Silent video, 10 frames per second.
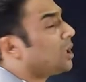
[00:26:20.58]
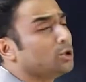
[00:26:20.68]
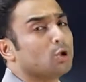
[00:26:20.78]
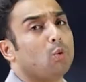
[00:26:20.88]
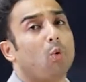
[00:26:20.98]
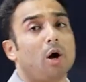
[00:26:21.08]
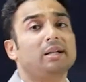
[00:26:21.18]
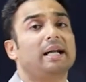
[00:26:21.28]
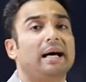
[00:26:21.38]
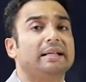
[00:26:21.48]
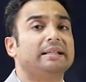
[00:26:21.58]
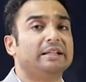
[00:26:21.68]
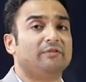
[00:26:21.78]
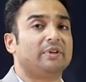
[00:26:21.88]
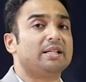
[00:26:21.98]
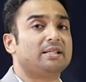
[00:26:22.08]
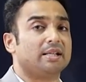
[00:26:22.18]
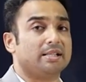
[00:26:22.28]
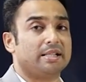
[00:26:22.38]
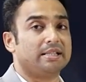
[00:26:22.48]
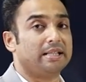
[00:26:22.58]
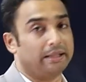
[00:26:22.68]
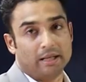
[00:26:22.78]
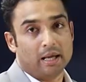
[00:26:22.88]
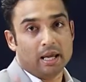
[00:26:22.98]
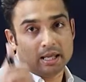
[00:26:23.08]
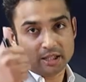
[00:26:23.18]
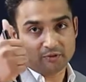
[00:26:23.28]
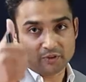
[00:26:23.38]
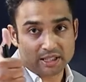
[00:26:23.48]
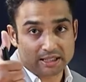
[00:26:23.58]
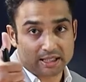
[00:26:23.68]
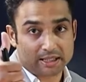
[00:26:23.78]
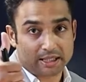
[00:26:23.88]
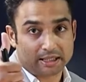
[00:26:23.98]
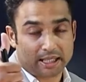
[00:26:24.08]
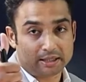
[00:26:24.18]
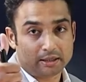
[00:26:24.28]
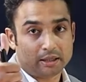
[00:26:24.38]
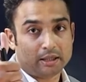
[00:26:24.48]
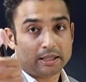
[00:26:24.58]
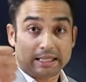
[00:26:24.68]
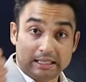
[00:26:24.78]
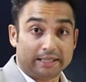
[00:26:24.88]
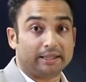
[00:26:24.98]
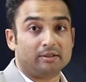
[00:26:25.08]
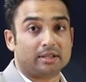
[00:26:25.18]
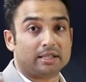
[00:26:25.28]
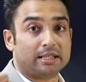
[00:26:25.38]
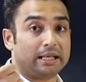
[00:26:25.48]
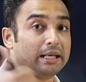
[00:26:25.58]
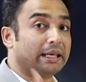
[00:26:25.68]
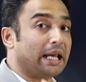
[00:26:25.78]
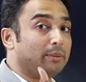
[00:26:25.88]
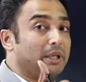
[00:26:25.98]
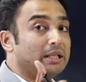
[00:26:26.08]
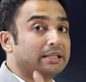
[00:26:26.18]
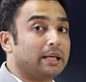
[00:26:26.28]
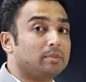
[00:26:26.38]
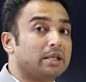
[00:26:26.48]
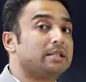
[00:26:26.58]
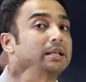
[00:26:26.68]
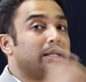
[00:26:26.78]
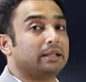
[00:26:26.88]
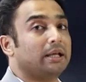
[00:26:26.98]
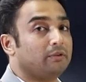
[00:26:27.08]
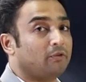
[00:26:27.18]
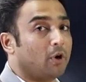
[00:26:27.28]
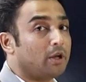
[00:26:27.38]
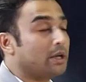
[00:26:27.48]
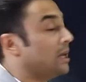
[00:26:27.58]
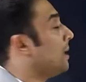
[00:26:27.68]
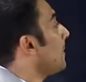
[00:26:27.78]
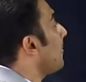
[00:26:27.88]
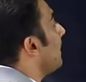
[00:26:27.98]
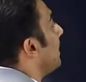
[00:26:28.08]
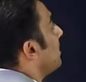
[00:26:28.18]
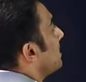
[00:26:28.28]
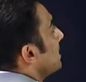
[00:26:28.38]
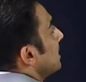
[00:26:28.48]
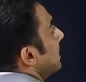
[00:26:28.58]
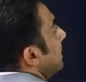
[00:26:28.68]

So what are the different surgeries done? The first surgery done, elective surgery, can be the same surgery done for emergency.